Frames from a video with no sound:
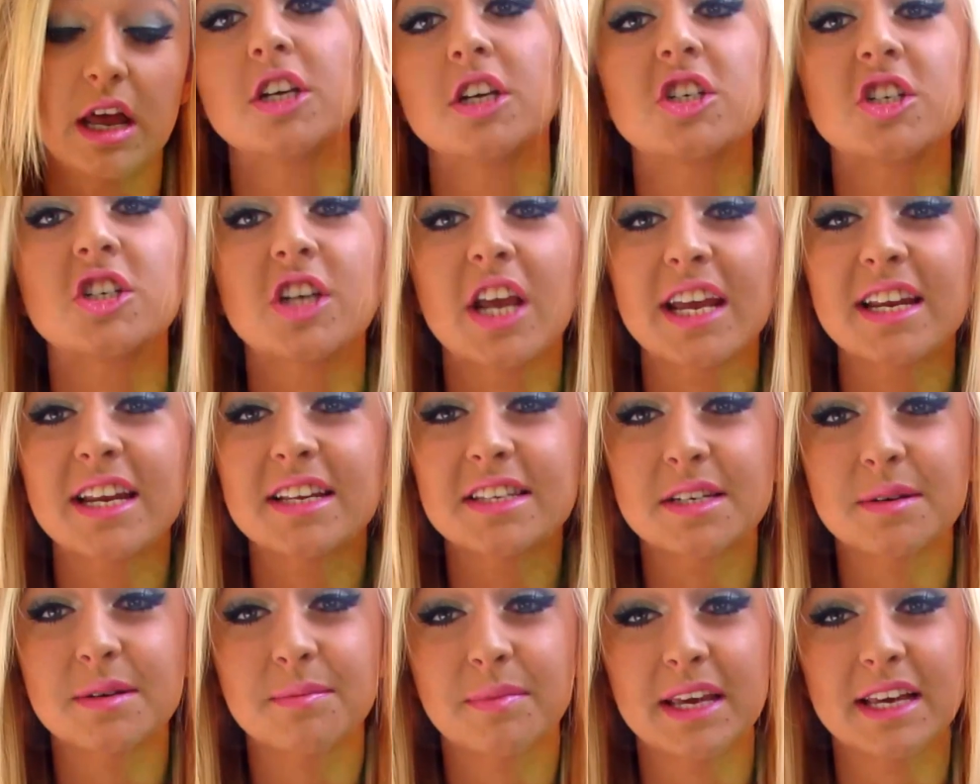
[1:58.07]
Shade
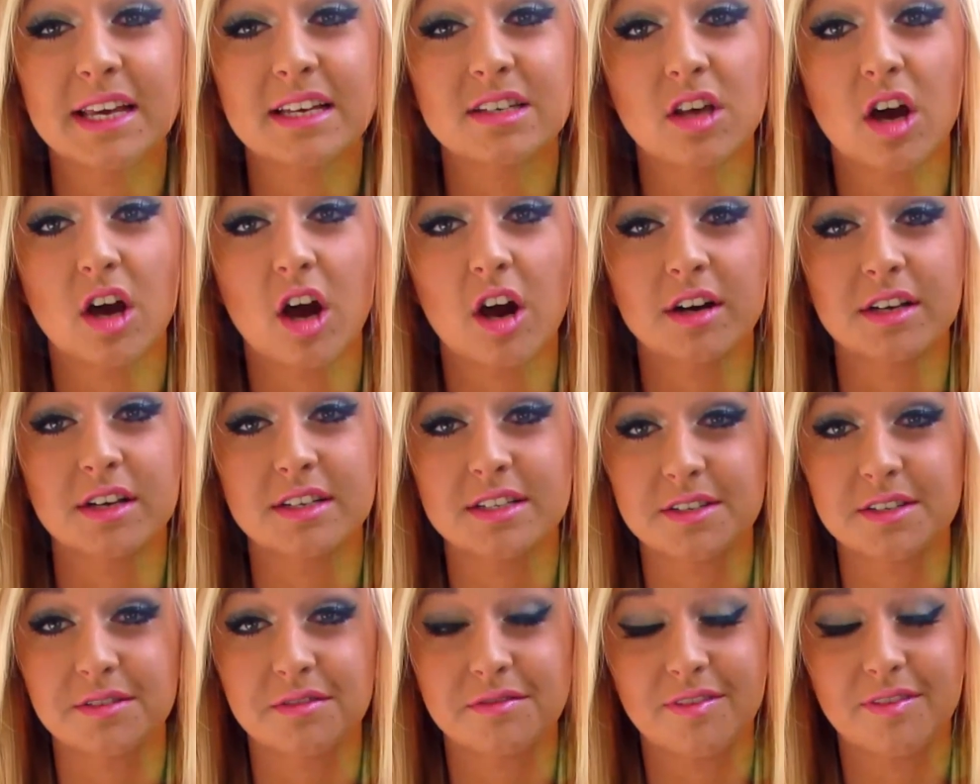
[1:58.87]
to me is the
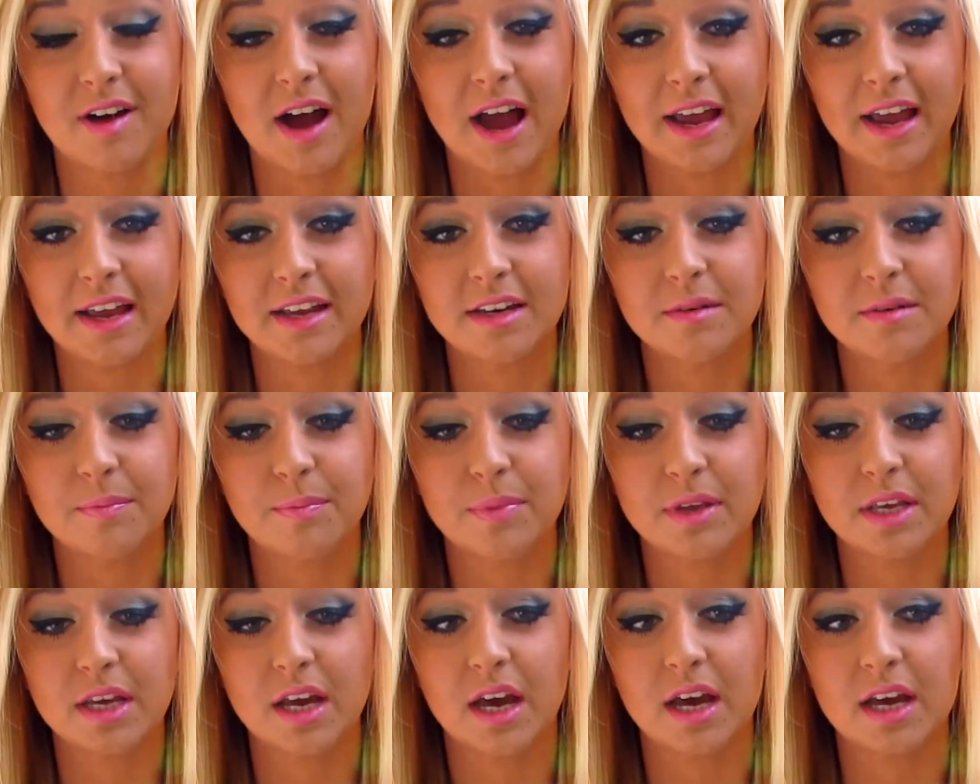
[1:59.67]
hardest to find
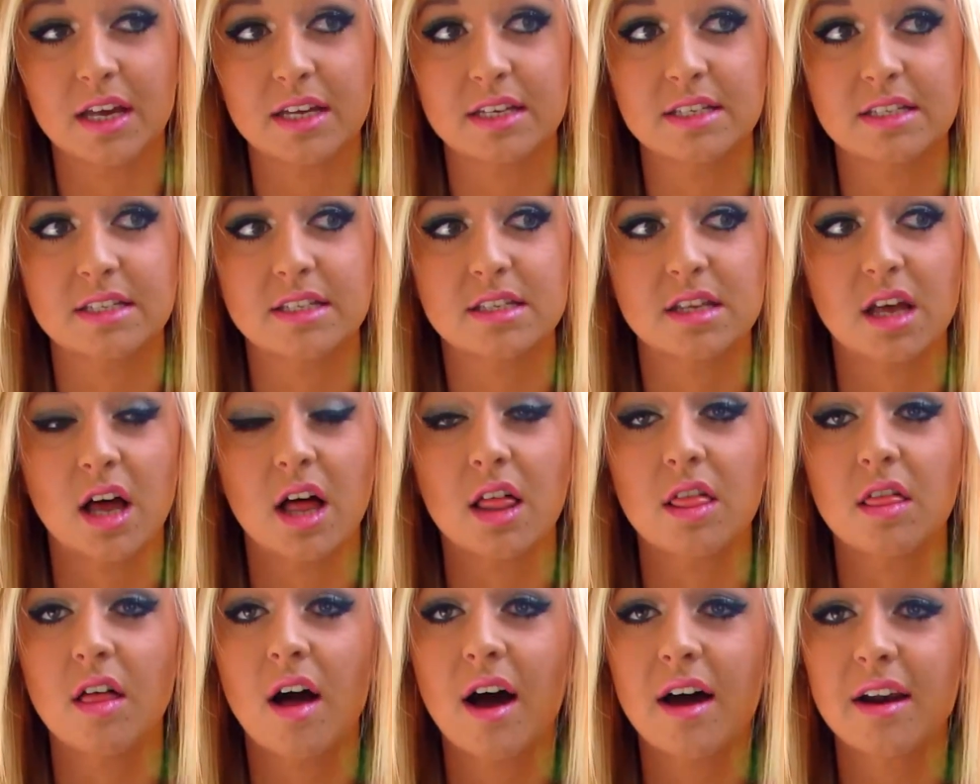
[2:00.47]
because a
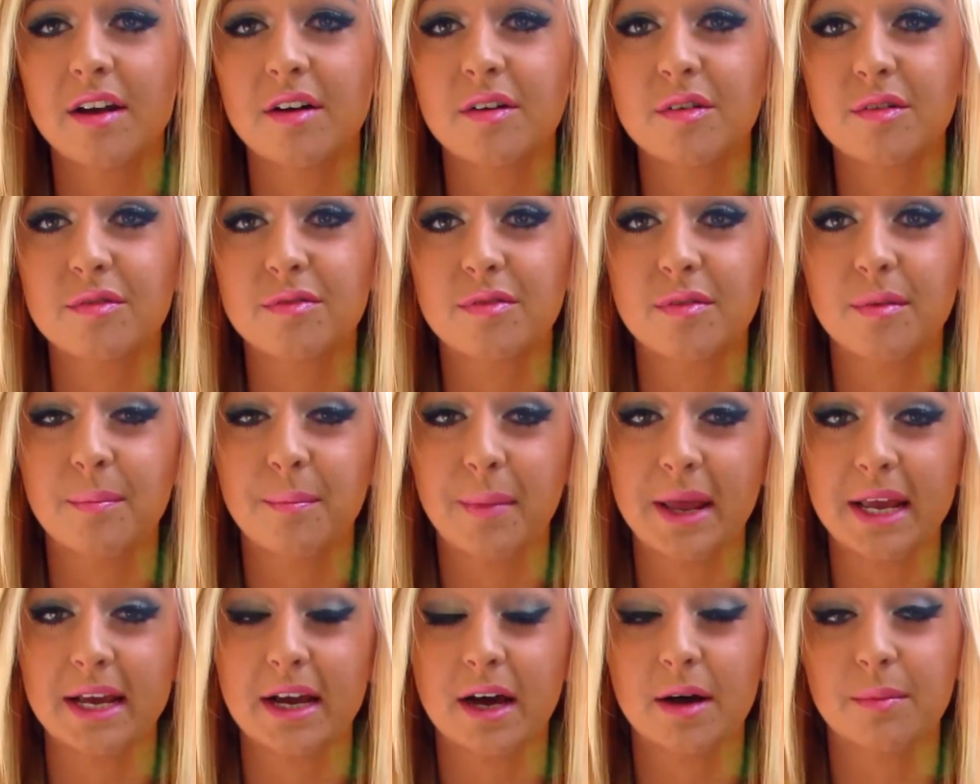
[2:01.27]
lot of
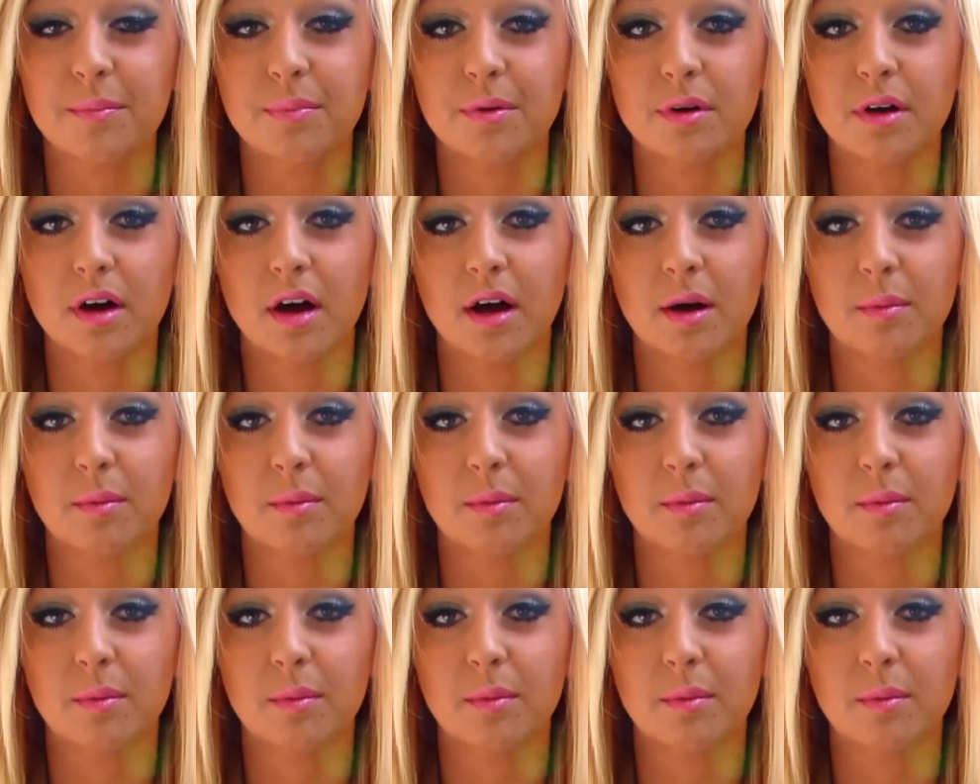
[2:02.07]
makeup